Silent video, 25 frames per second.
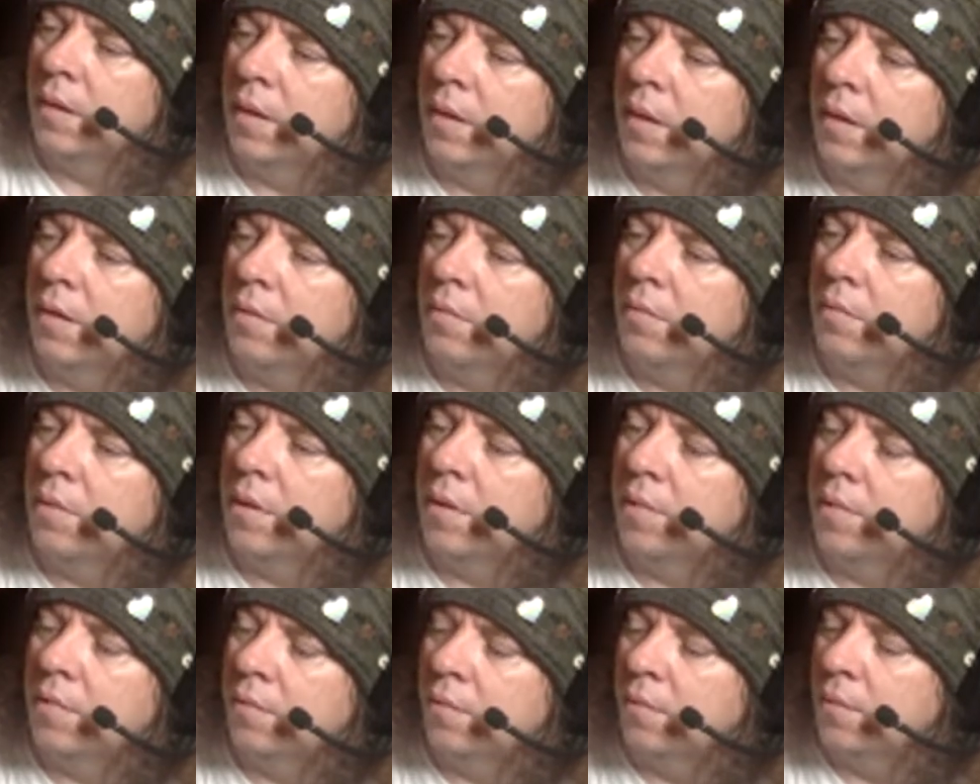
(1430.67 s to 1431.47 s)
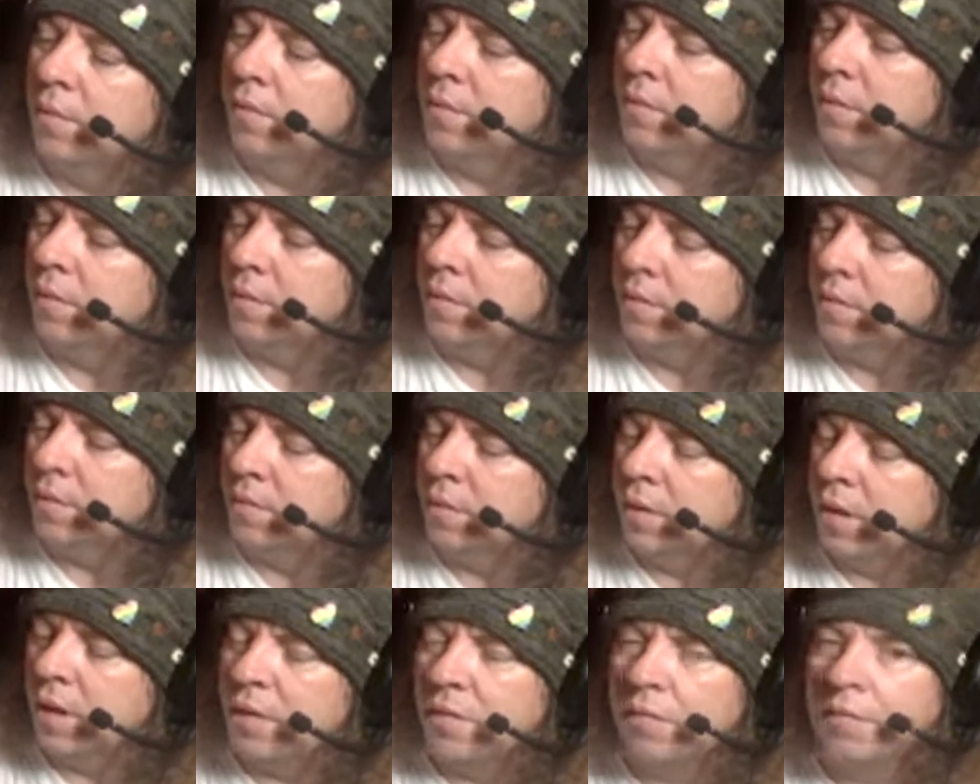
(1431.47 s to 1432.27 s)
I don't know how to read the.
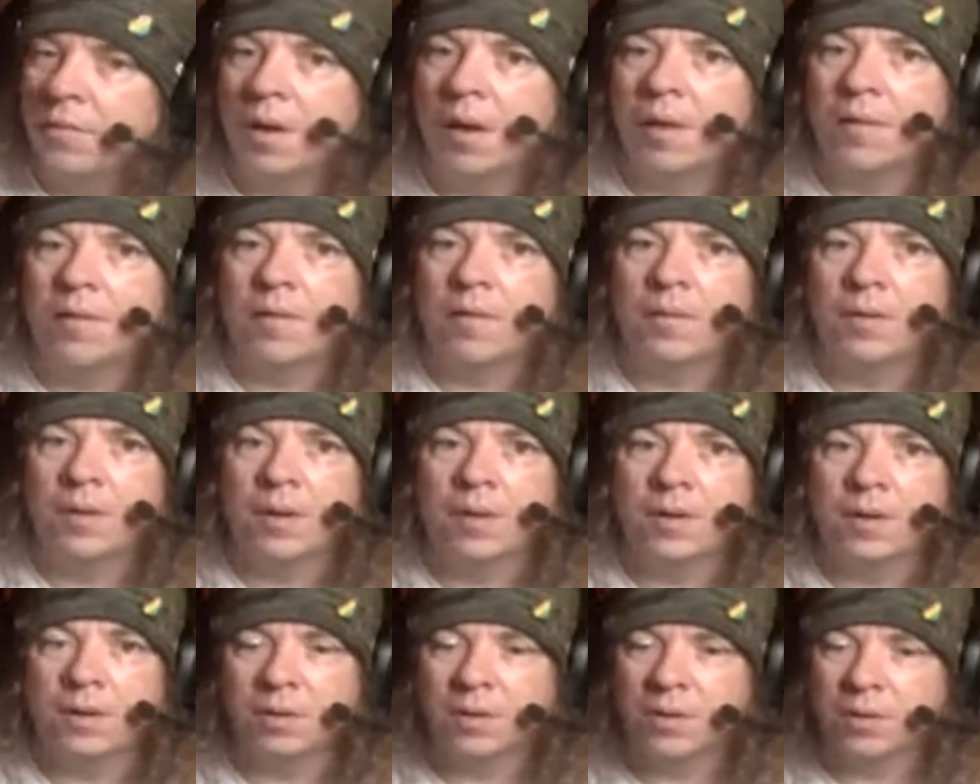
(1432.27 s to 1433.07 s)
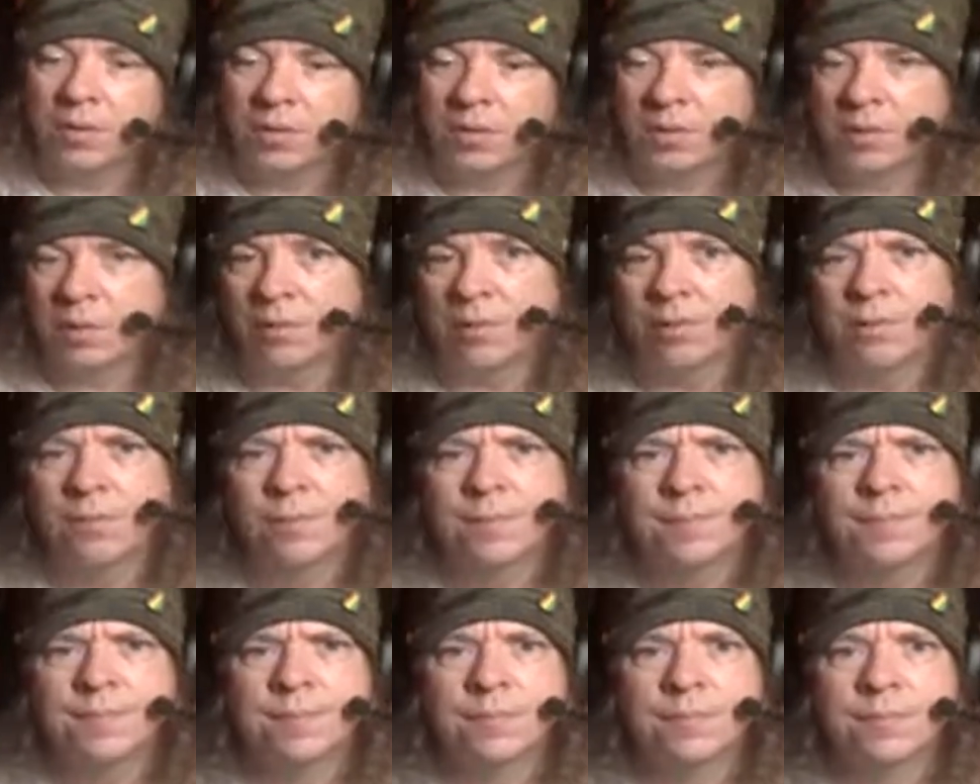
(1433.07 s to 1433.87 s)
I don't know how to read the nutritional
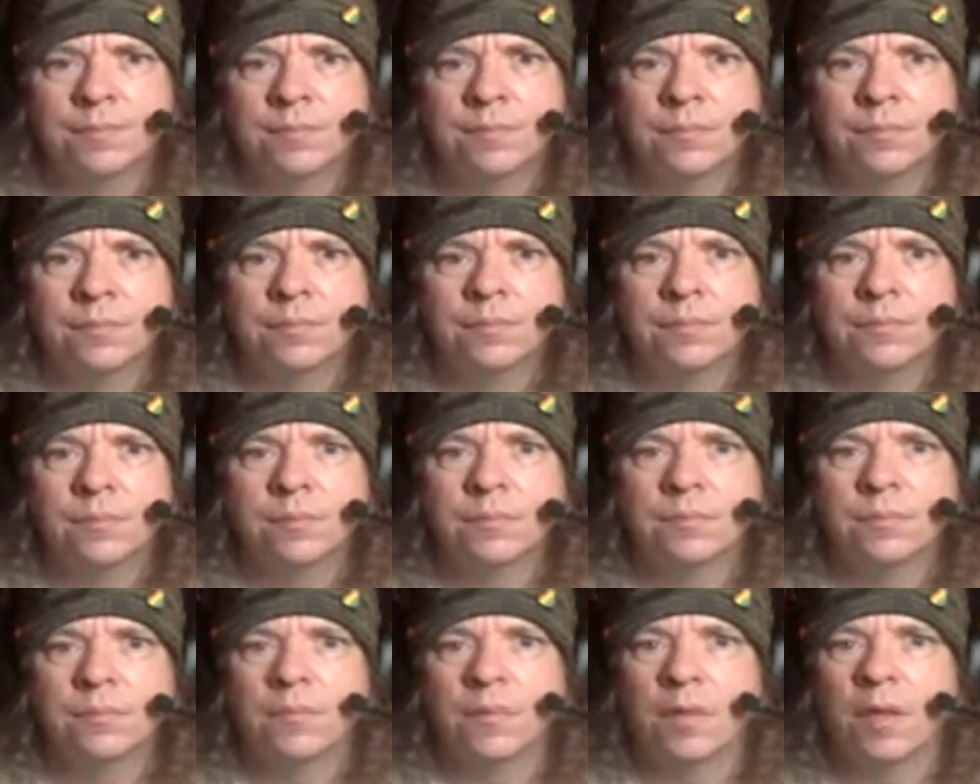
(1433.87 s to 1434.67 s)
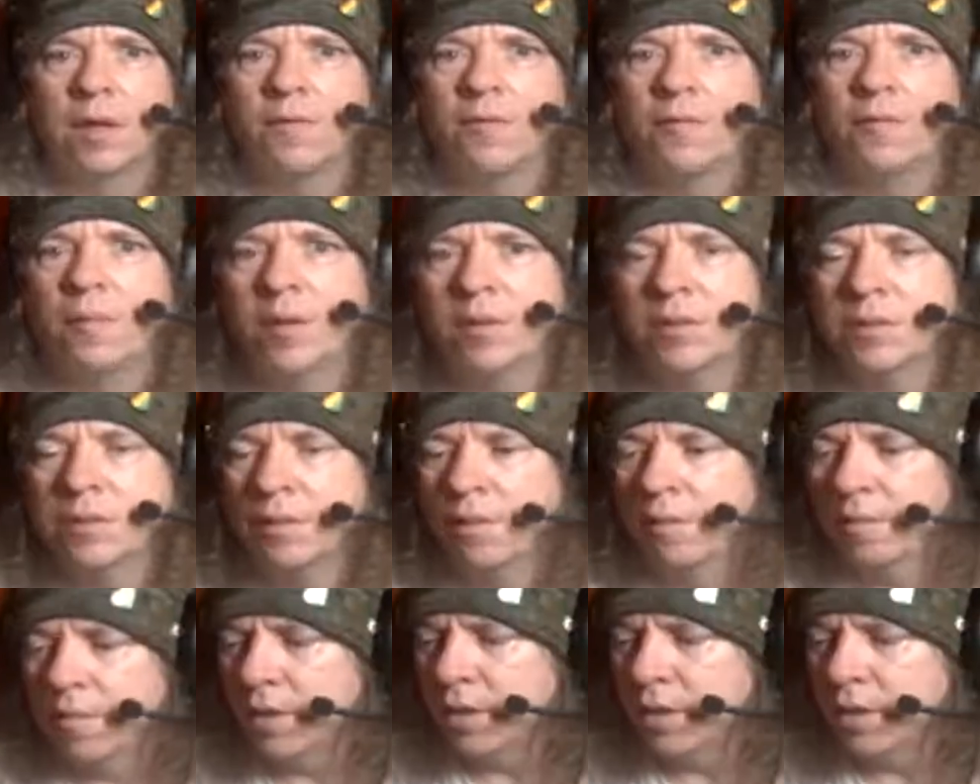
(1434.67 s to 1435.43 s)
information on